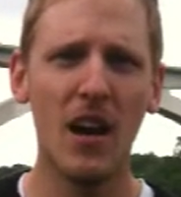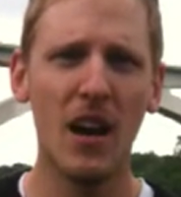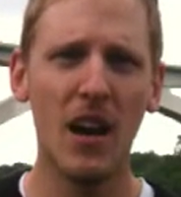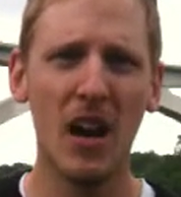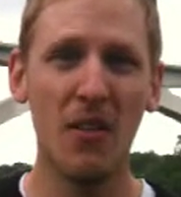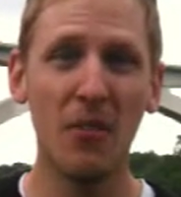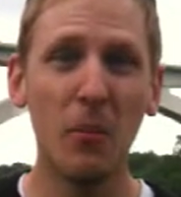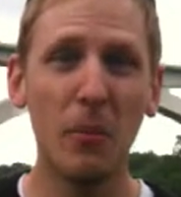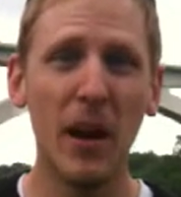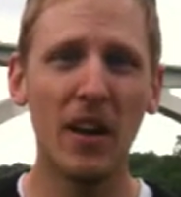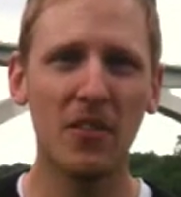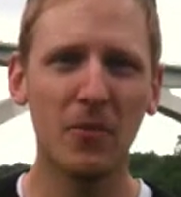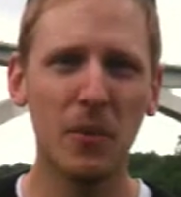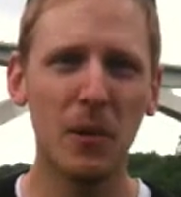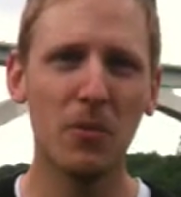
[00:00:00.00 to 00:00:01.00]
of the
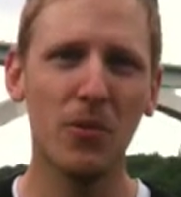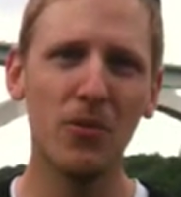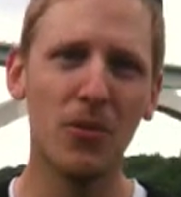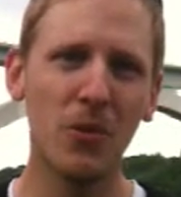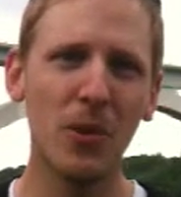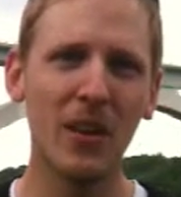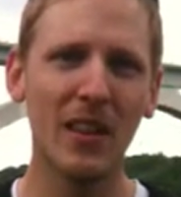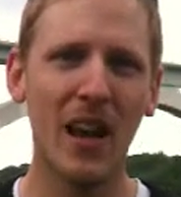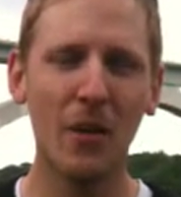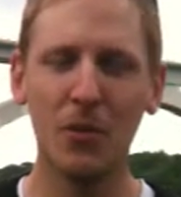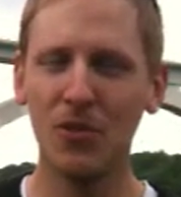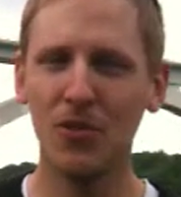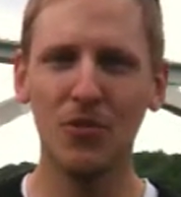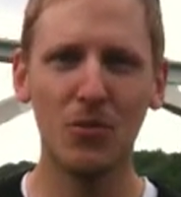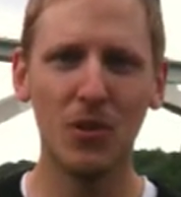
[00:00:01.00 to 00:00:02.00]
best people doing that,
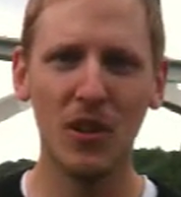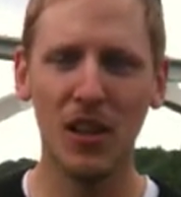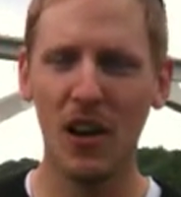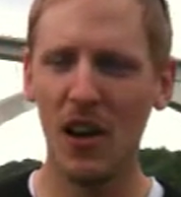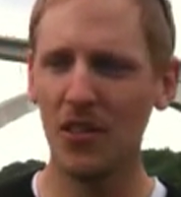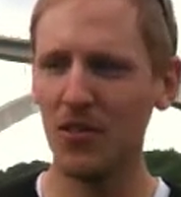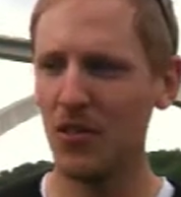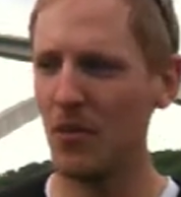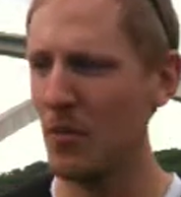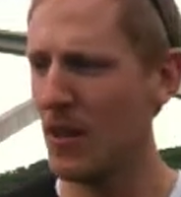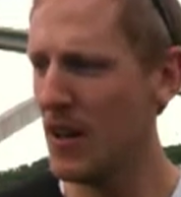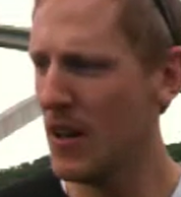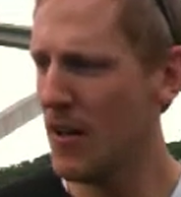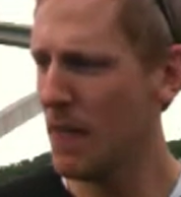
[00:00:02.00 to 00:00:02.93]
which is really awesome.